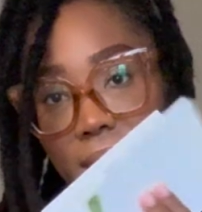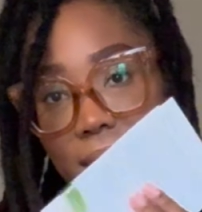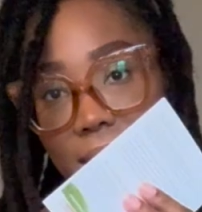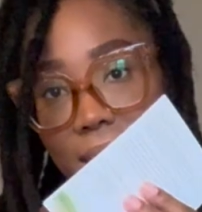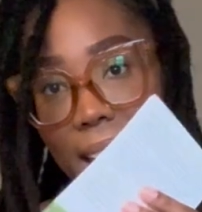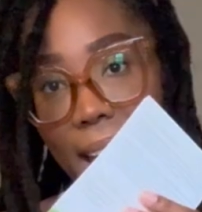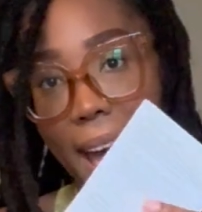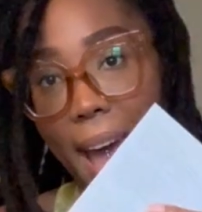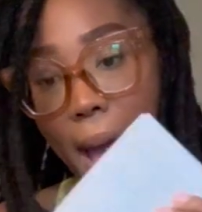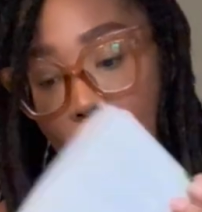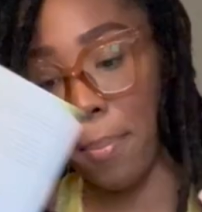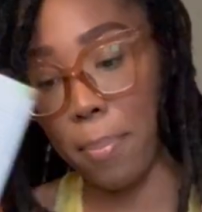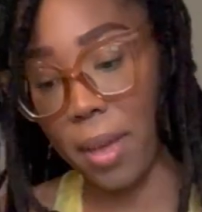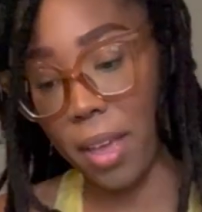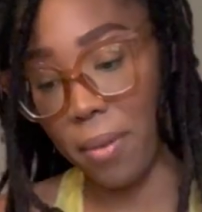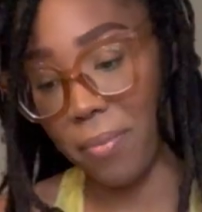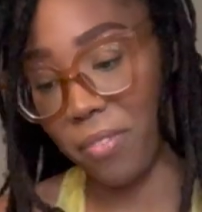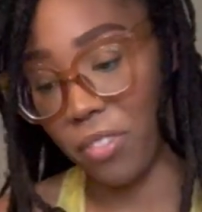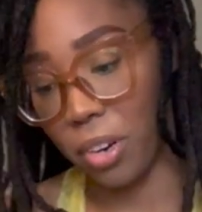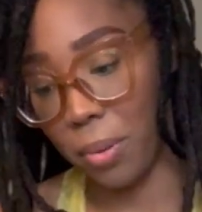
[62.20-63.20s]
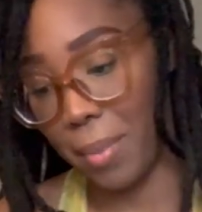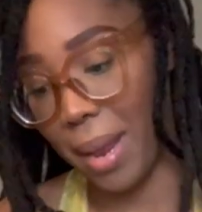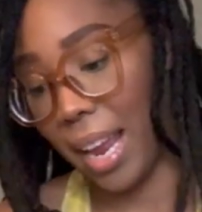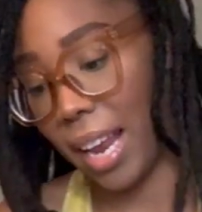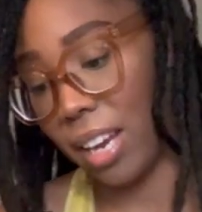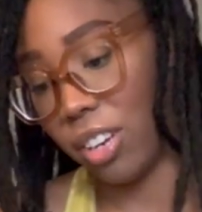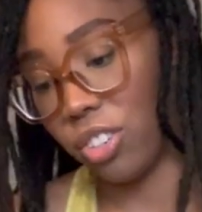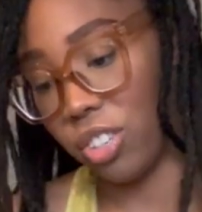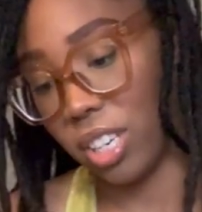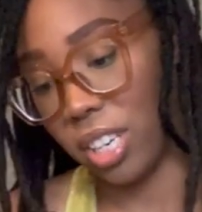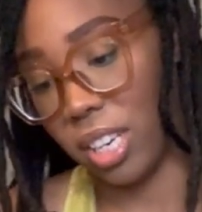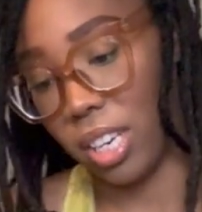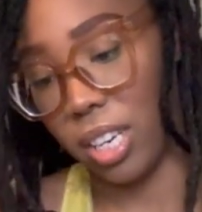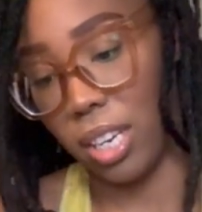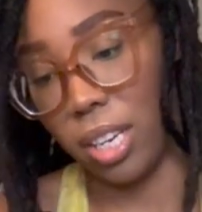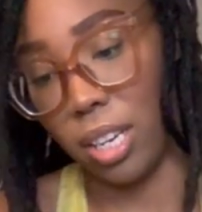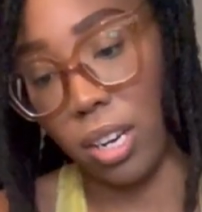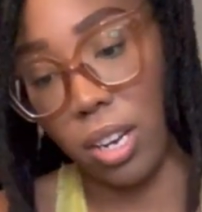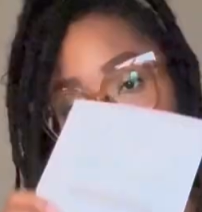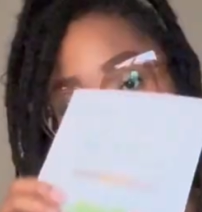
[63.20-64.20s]
the app
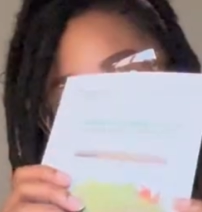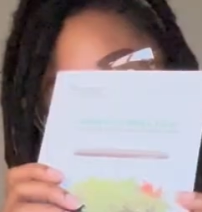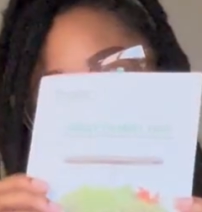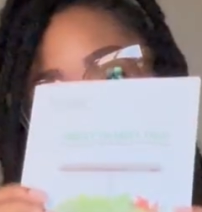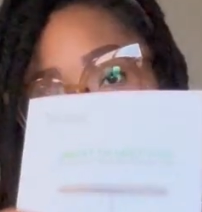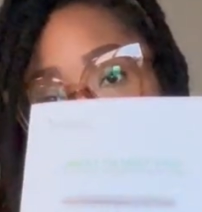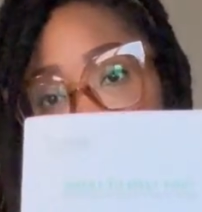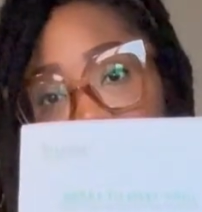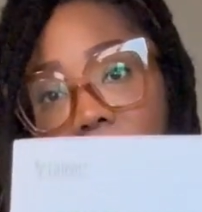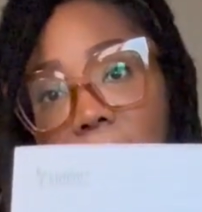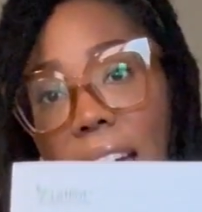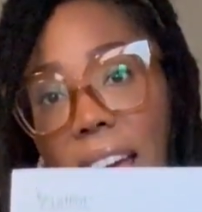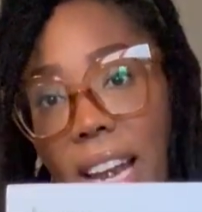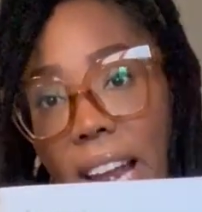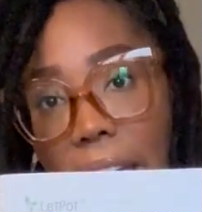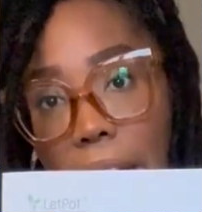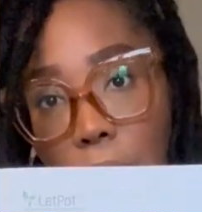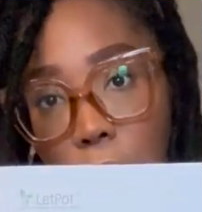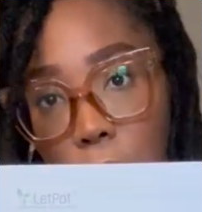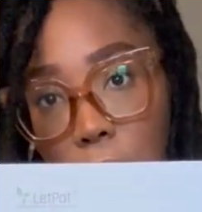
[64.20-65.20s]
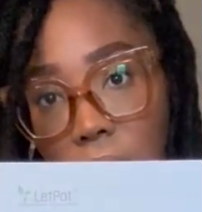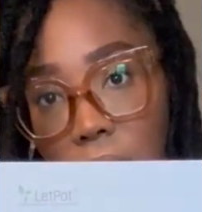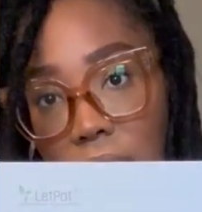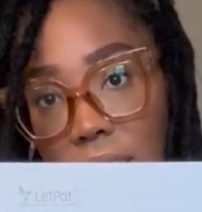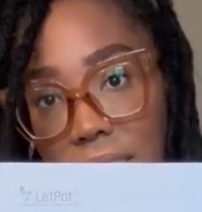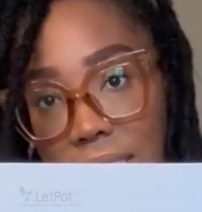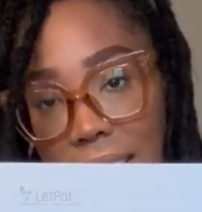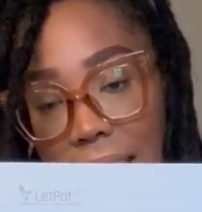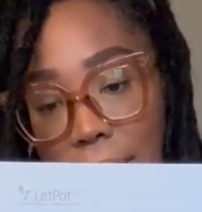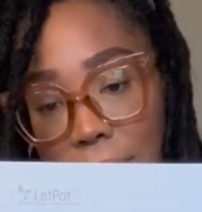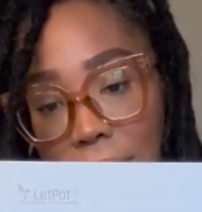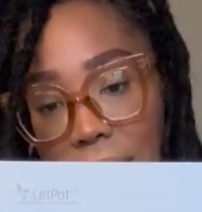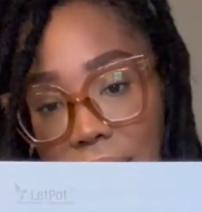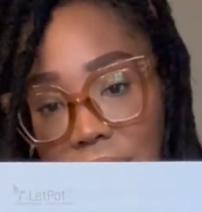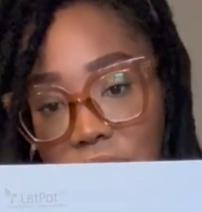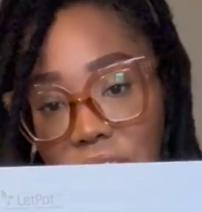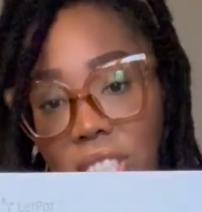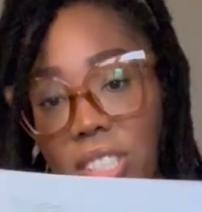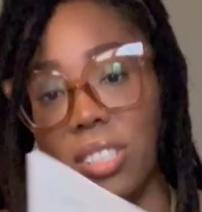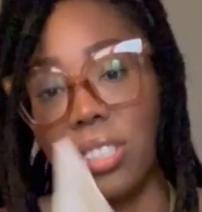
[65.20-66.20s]
information. We've got our
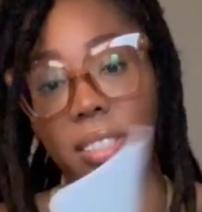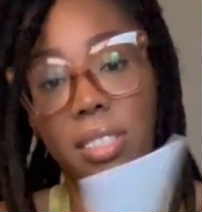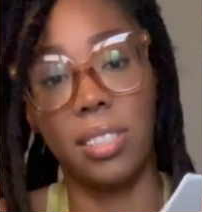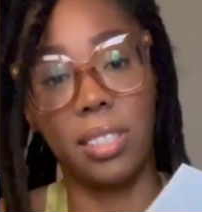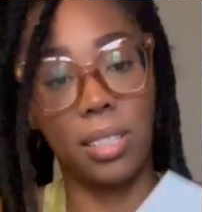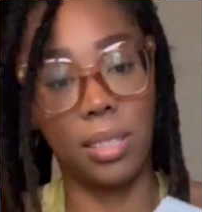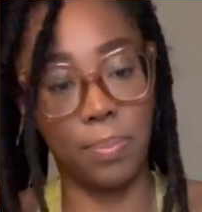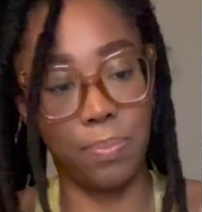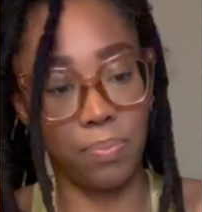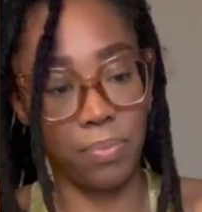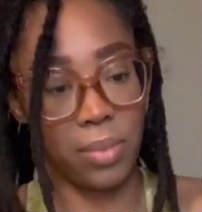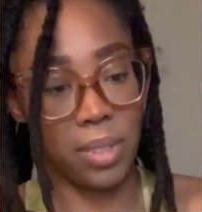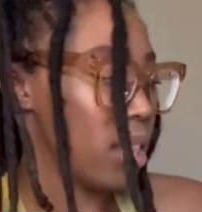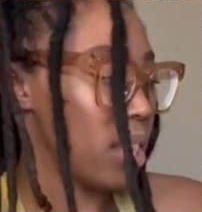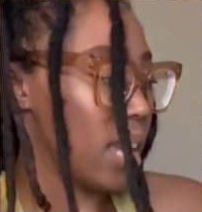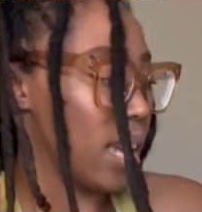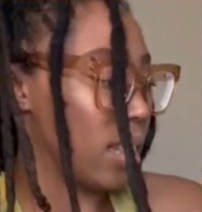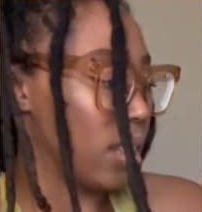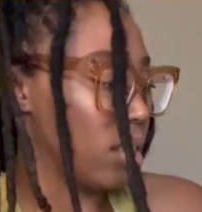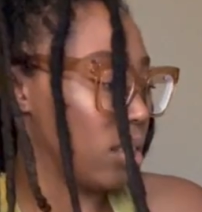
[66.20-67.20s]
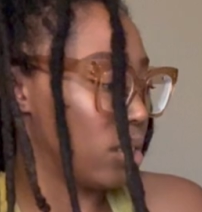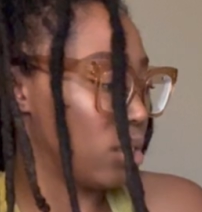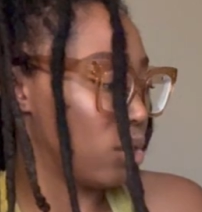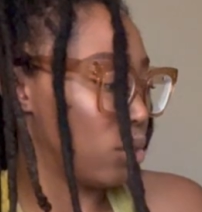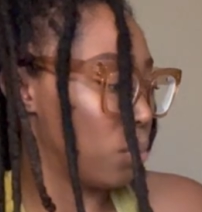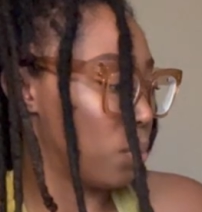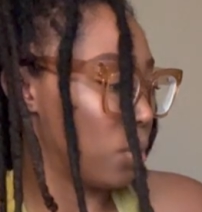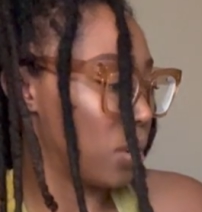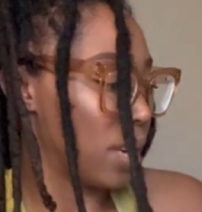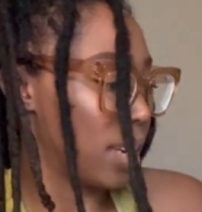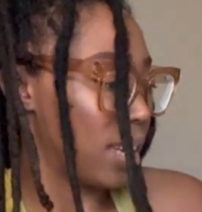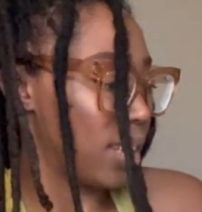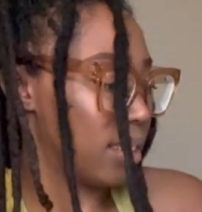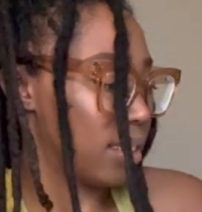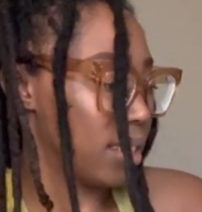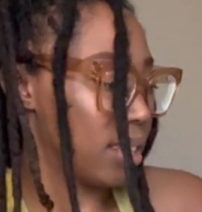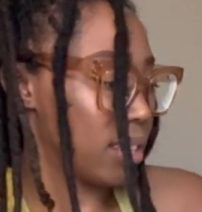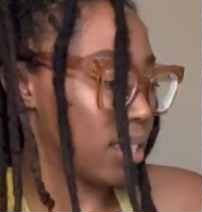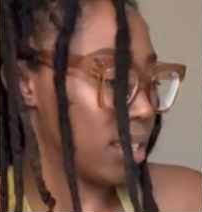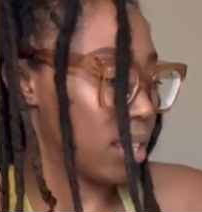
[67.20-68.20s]
directions. They look super
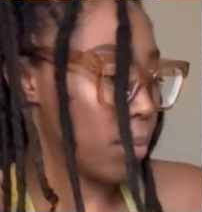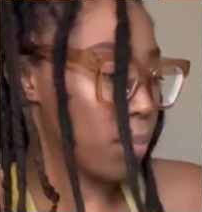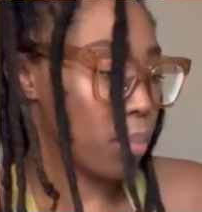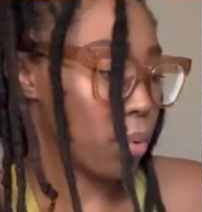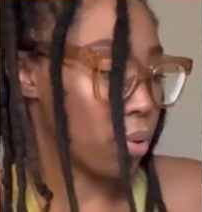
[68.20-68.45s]
easy, simple,